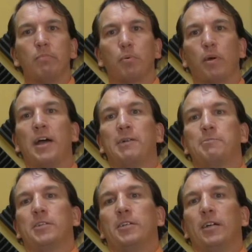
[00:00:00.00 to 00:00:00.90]

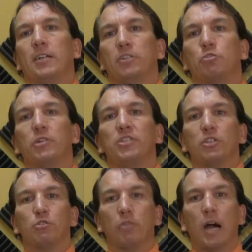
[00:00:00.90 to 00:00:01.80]
perhaps an
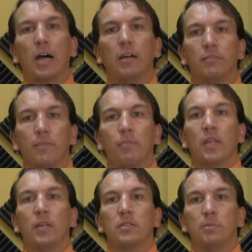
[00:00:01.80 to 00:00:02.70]
intrinsic drive
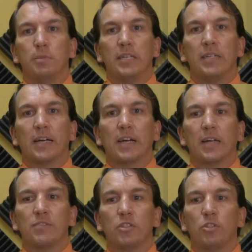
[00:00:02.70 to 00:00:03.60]
to be in that
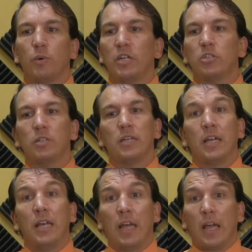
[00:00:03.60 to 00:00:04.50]
kind of situation.
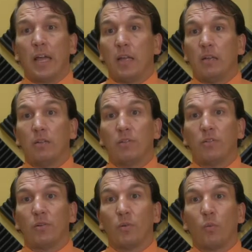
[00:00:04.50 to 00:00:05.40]
And
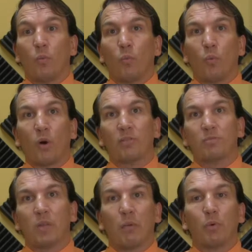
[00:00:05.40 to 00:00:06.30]

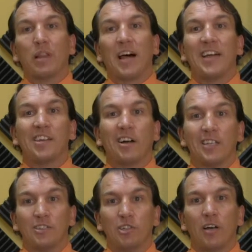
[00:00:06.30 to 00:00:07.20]
we're relying on
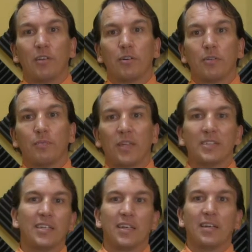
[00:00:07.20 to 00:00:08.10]
each other
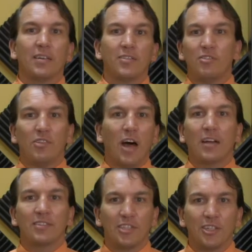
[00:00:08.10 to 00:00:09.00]
to get us
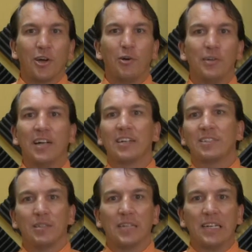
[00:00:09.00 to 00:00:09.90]
not to go and not
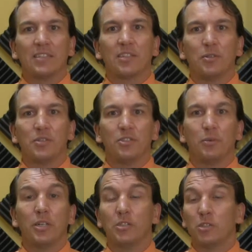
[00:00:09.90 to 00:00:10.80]
to get into those
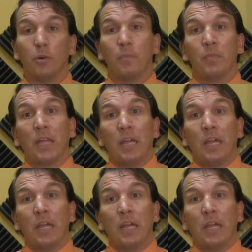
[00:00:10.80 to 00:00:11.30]
situations. So